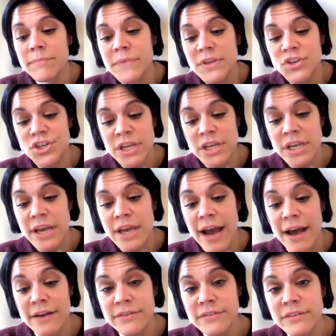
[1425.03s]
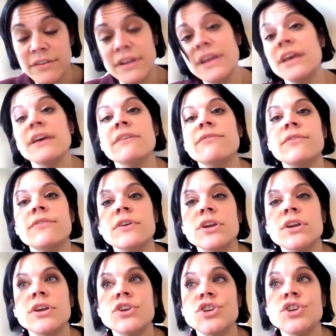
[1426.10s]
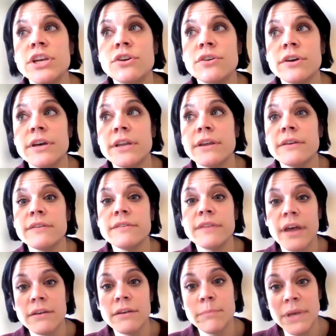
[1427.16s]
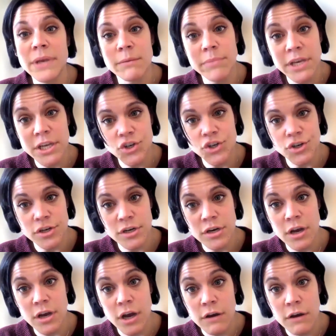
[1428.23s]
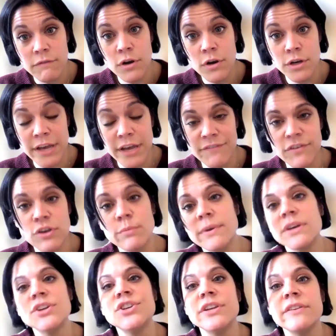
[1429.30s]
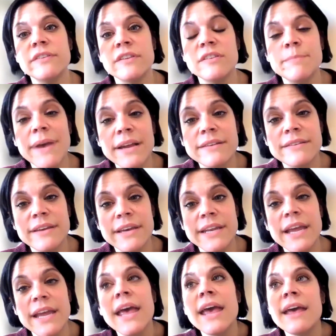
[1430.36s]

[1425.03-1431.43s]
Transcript: She asked if she could send me a picture of her nephew because she suspected